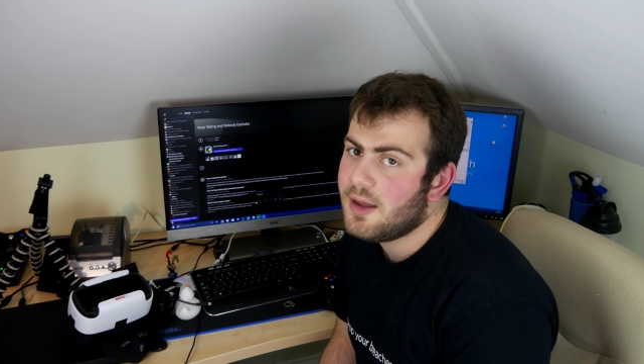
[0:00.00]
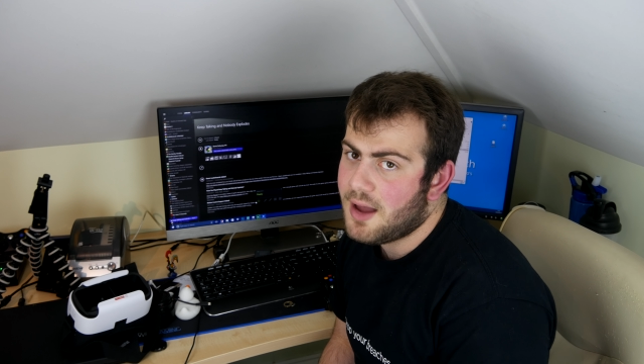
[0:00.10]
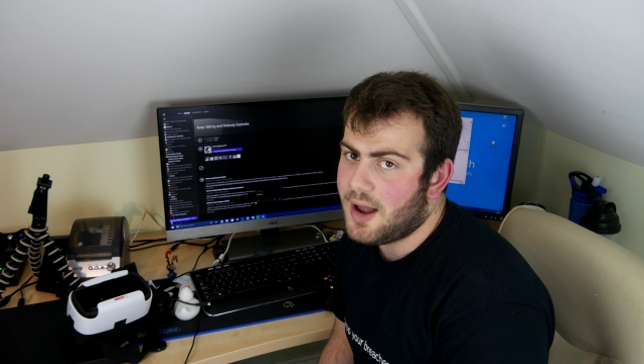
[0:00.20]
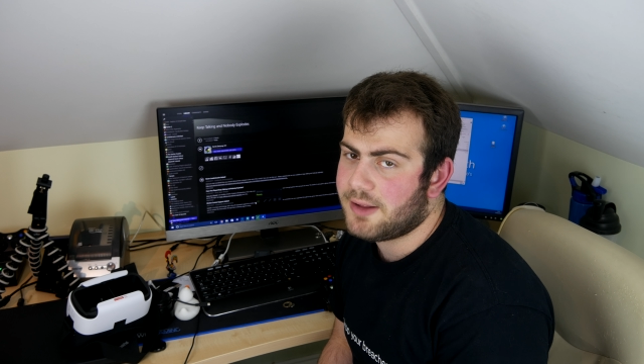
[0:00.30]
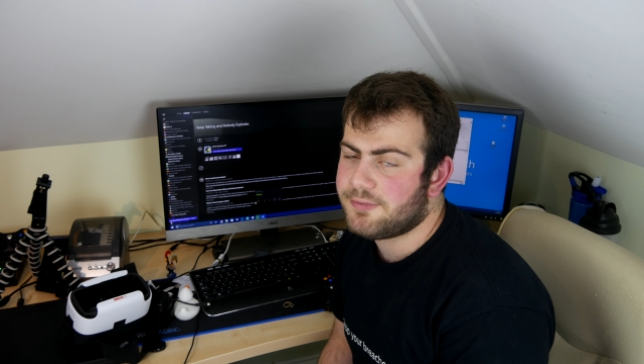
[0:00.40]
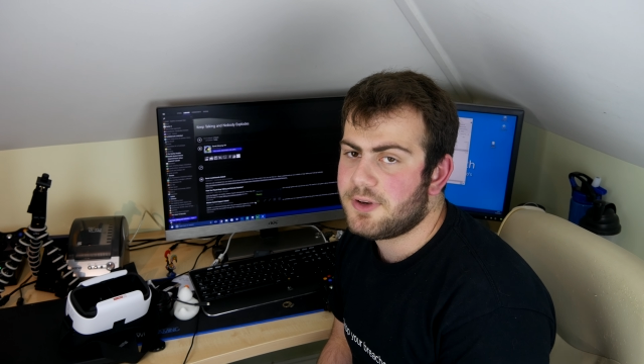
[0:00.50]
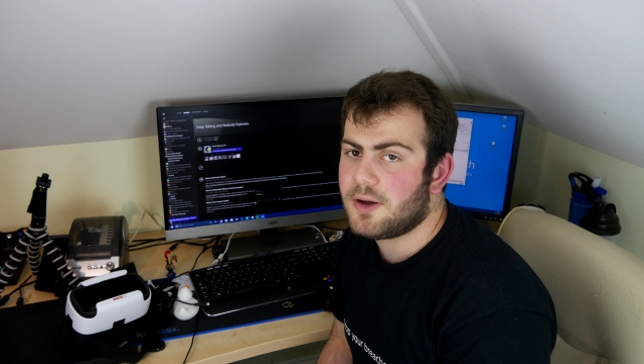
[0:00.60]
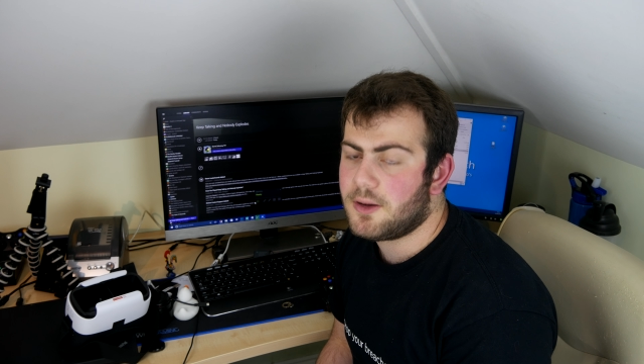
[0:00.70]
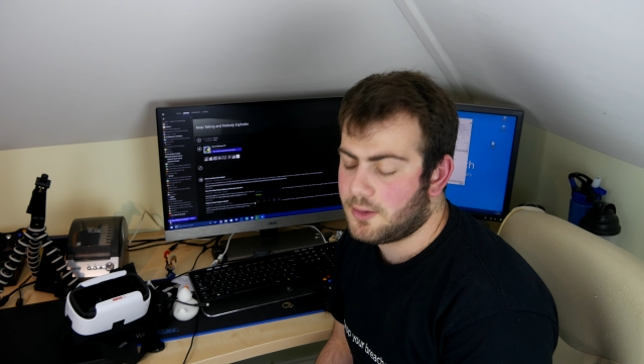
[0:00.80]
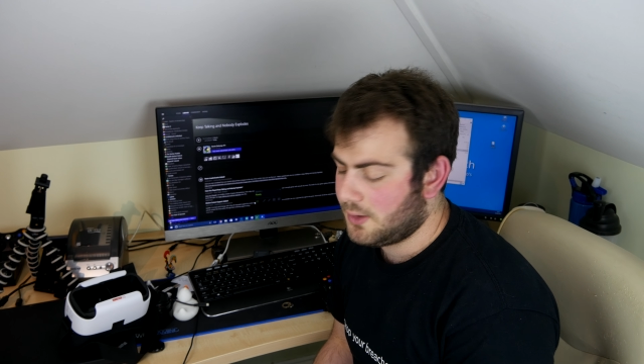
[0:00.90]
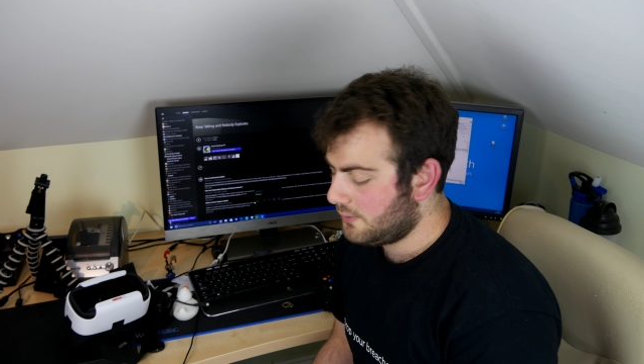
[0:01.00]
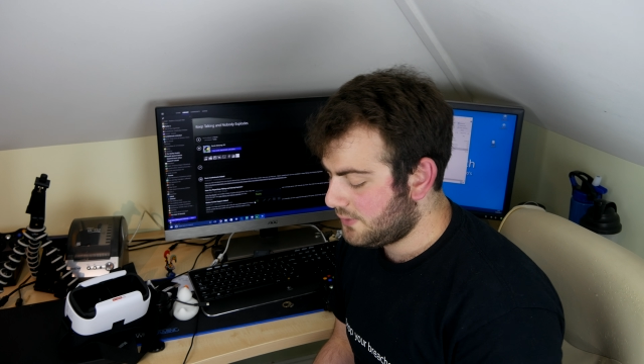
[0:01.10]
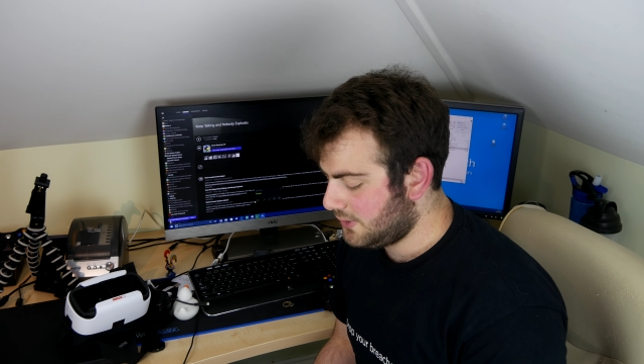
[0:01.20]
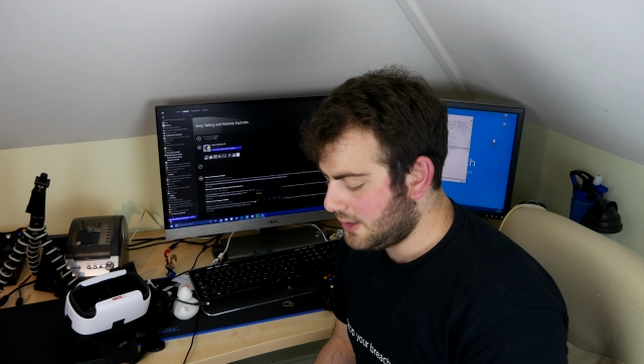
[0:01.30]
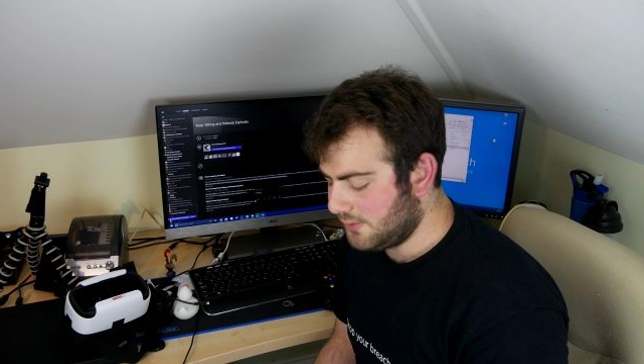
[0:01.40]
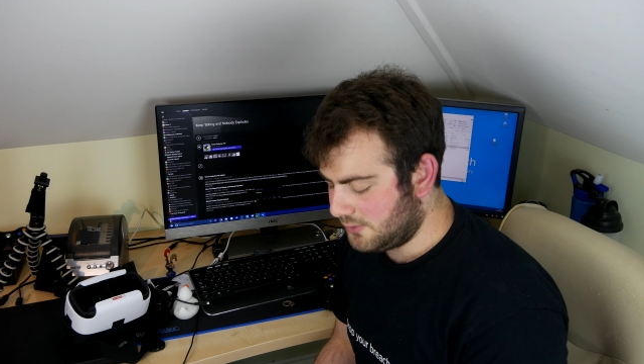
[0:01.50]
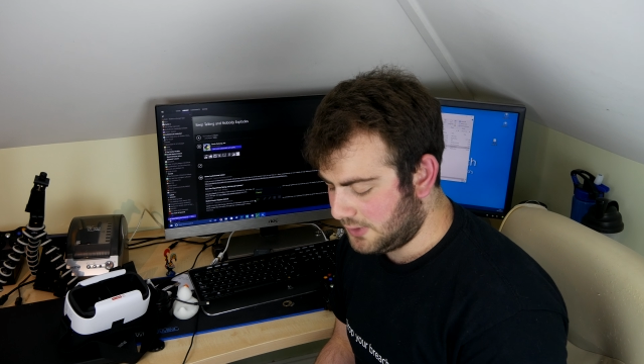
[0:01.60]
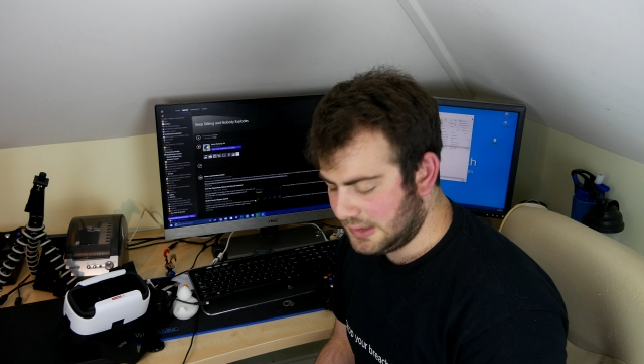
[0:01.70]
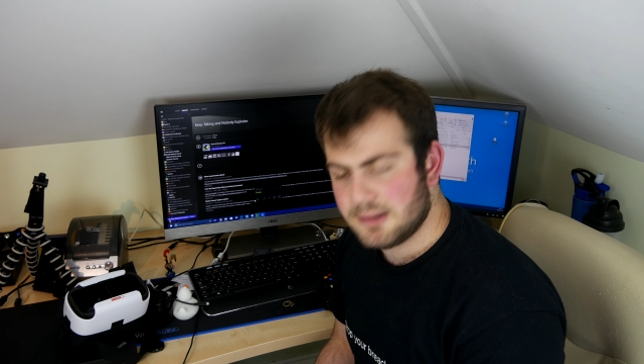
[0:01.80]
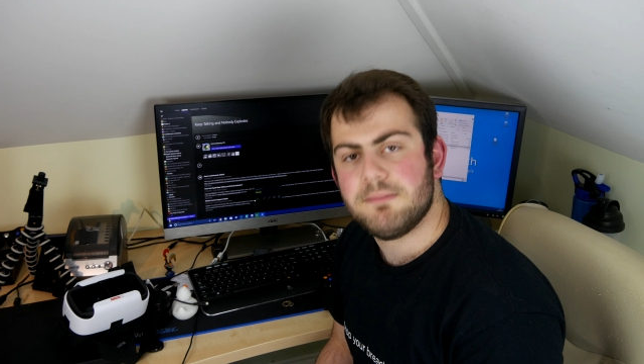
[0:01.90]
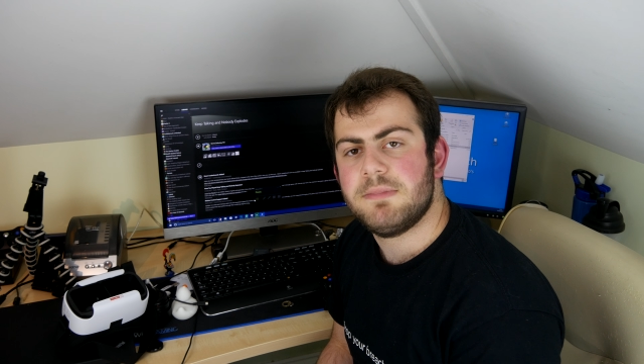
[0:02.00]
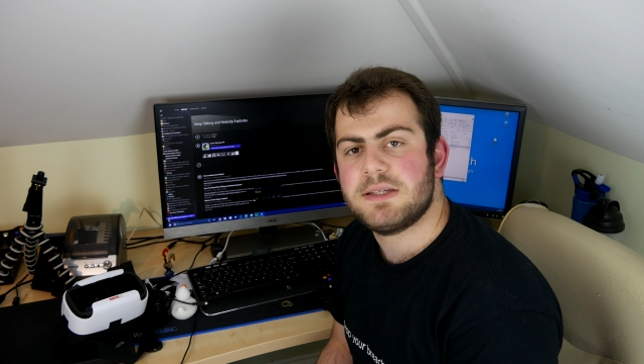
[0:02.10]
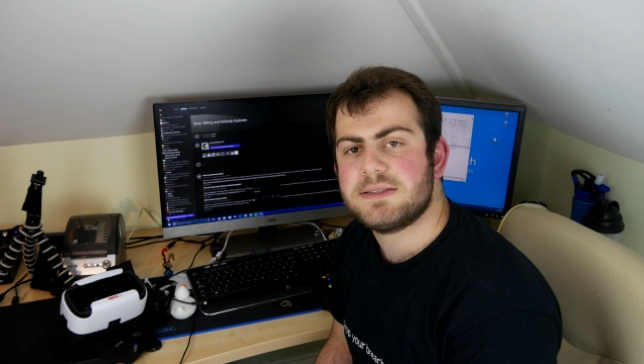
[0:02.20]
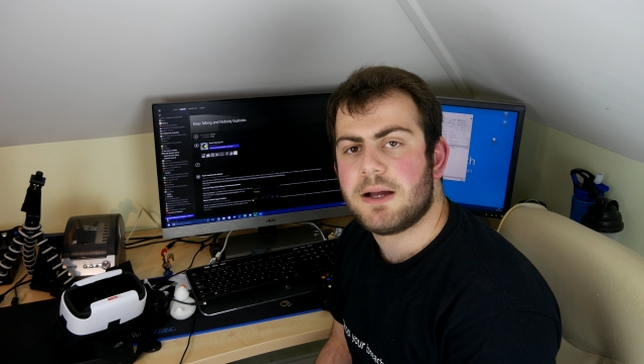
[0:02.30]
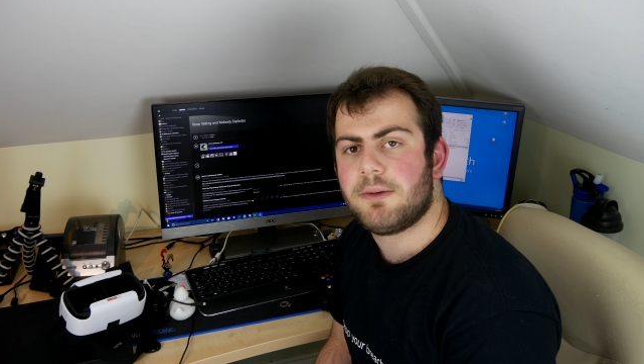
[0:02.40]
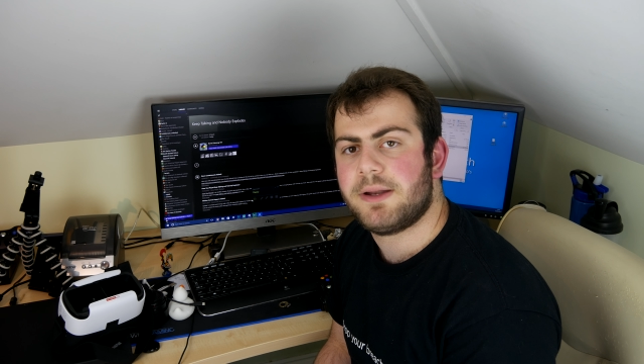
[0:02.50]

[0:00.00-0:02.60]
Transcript: and if not, then you haven't really missed out on